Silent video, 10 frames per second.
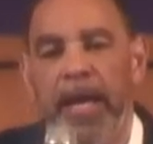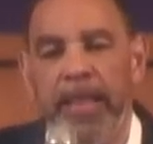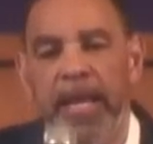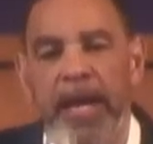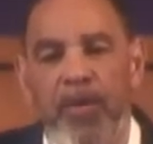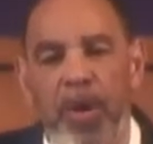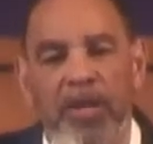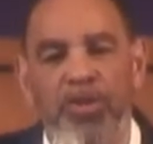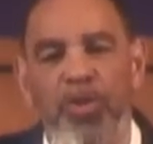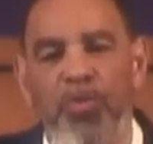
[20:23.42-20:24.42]
And there,
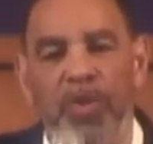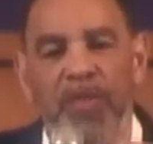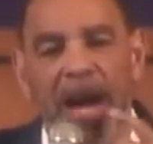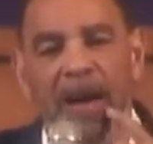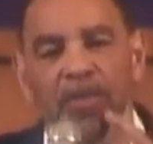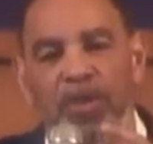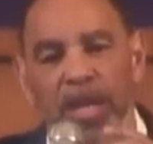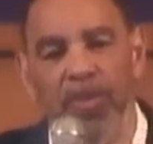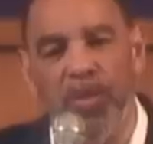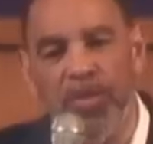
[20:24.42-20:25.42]
while doing
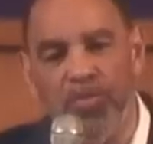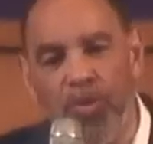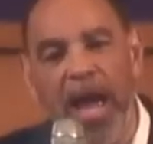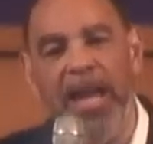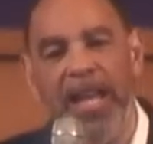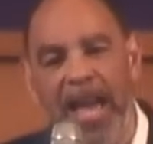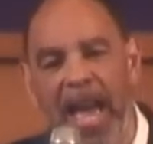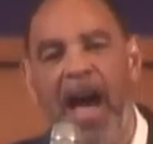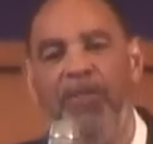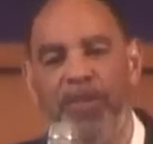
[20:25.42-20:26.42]
revival, it was right
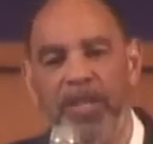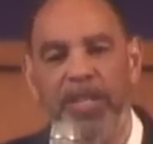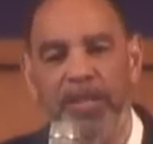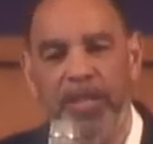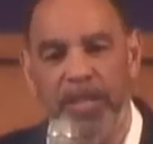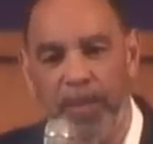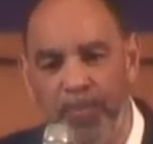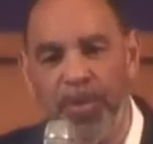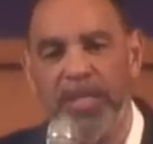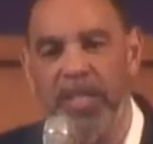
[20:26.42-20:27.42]
after the
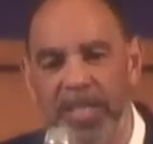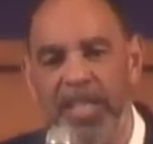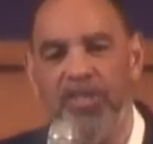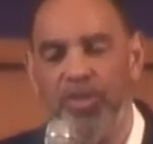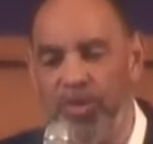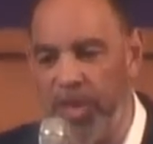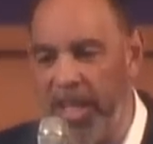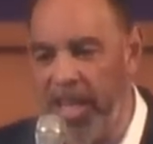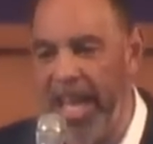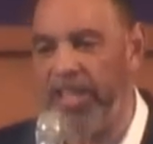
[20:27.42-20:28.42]
presidential
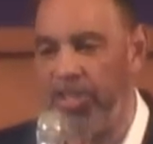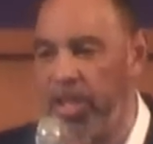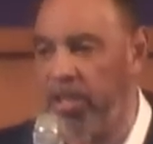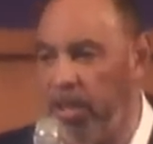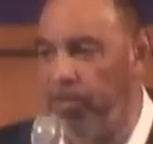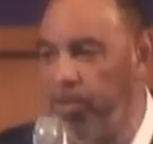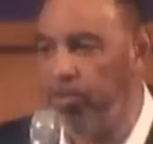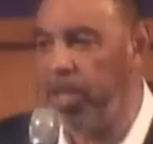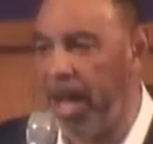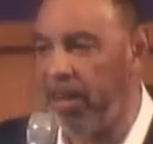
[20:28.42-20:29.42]
election of
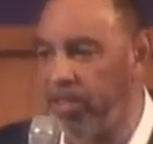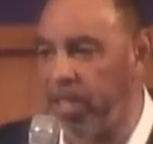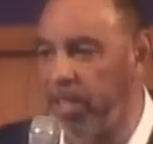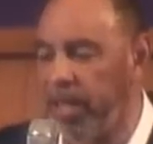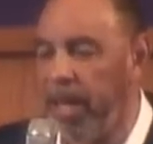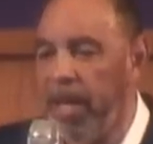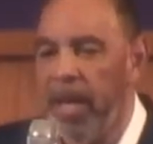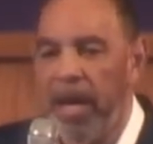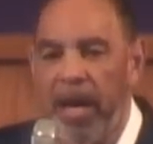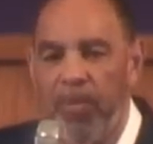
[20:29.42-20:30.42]
2000.
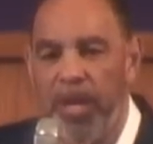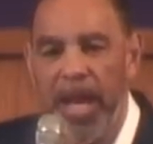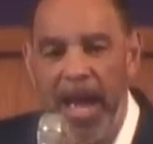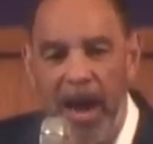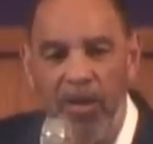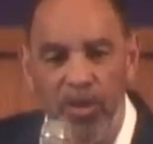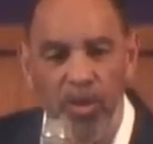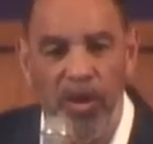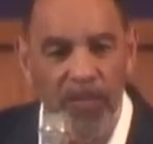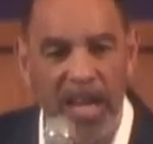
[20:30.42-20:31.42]
when Al
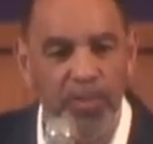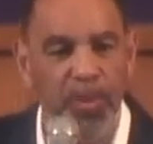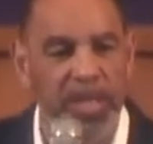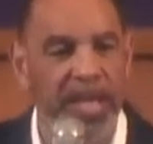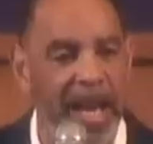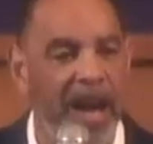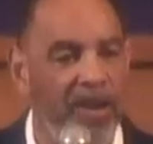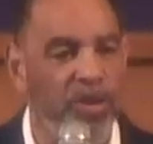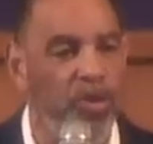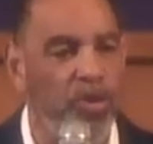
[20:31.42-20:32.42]
Gore, Vice President
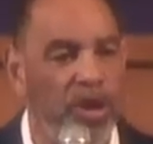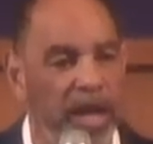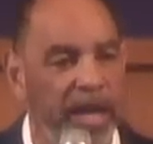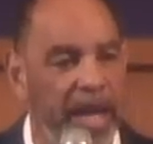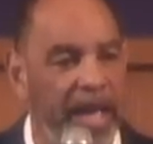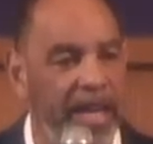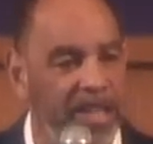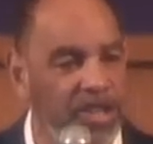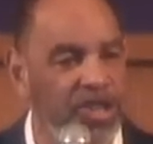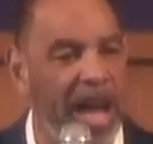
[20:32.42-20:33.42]
Al Gore, and
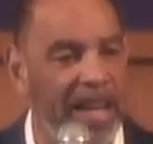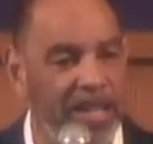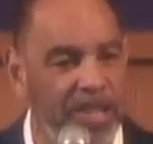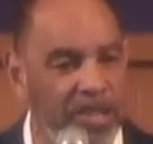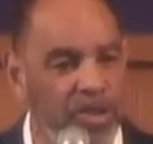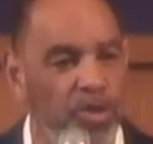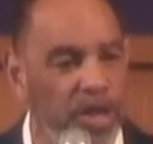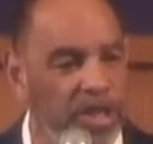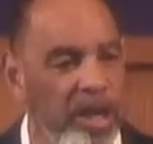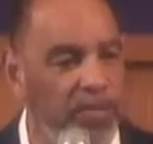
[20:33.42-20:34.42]
his challenger,
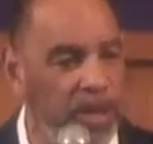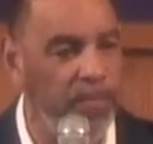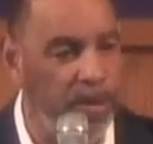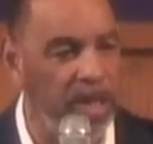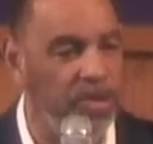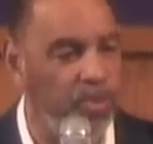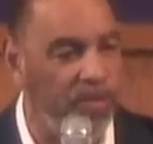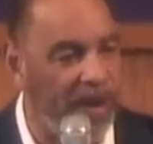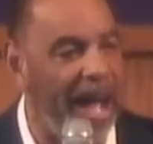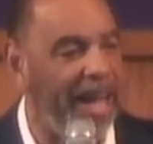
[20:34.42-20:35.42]
George W. Bush,
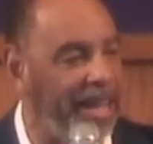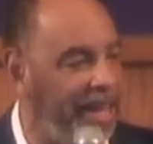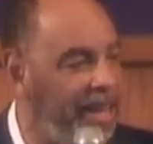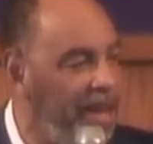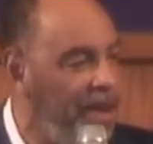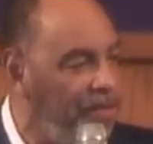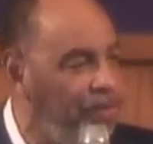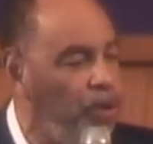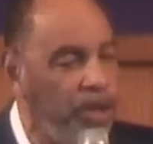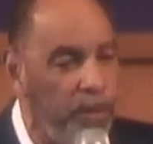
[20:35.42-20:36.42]
were vying
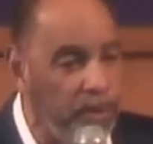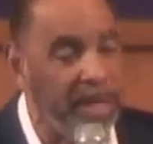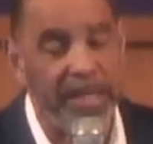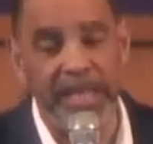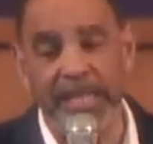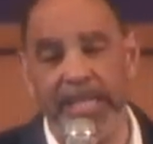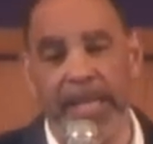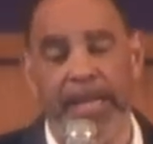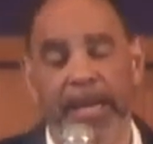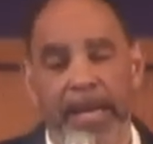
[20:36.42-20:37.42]
for the
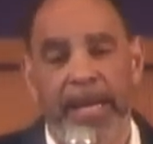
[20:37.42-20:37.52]
presidency.